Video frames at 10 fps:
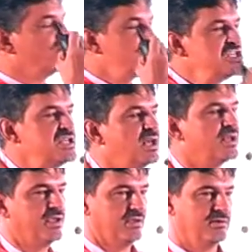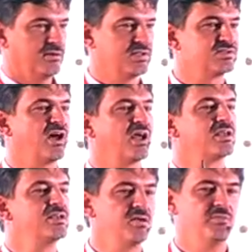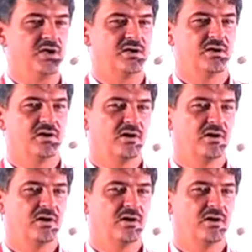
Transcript: Really, it's not a gimmick